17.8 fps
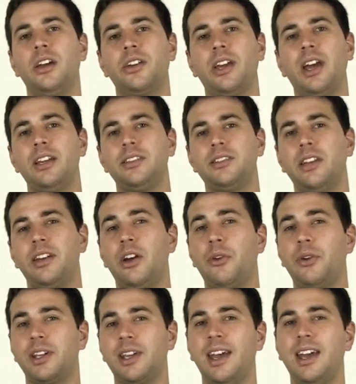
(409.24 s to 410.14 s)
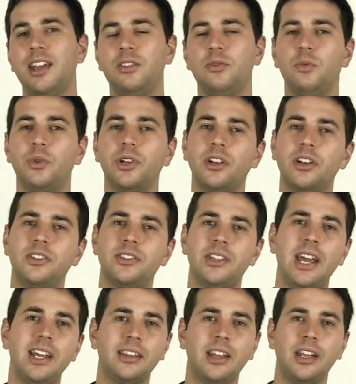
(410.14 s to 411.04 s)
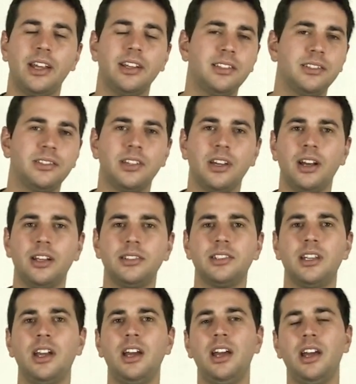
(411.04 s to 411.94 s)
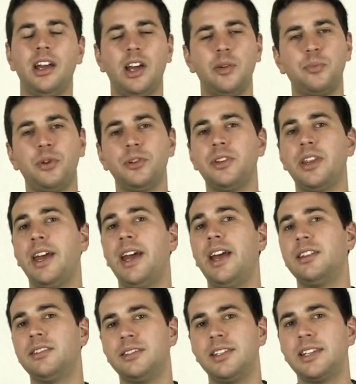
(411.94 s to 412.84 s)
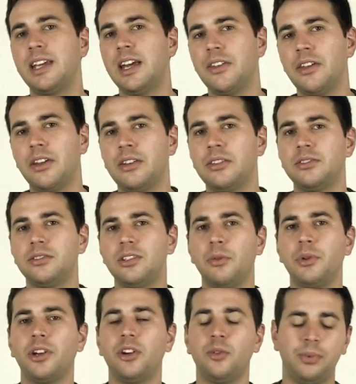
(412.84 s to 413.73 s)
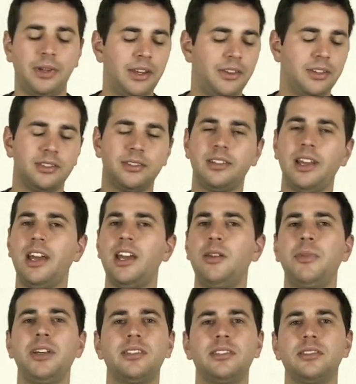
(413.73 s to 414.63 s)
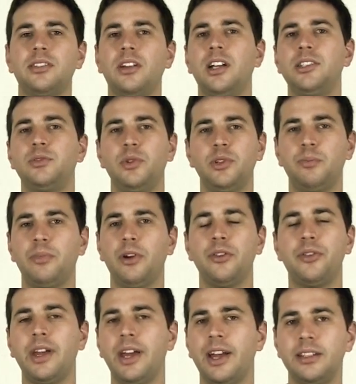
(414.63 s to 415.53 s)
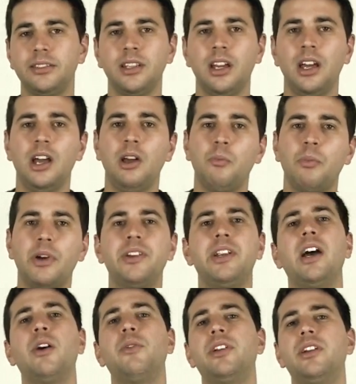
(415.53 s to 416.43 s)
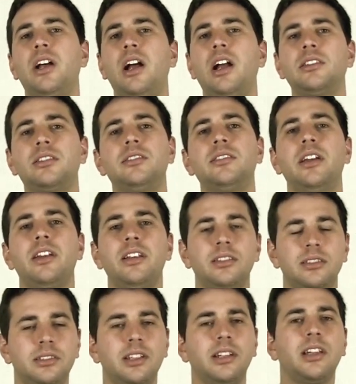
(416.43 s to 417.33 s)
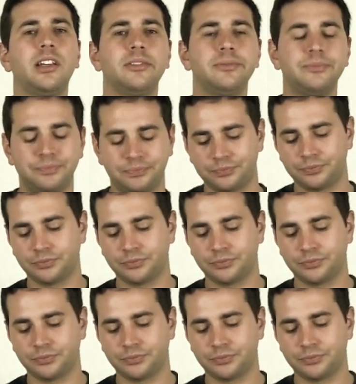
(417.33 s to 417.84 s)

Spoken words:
Okay, so now again, we're going to take that exercise and put the hands together. So we're going to play the same exercise with both hands, but now in an alternating sticking.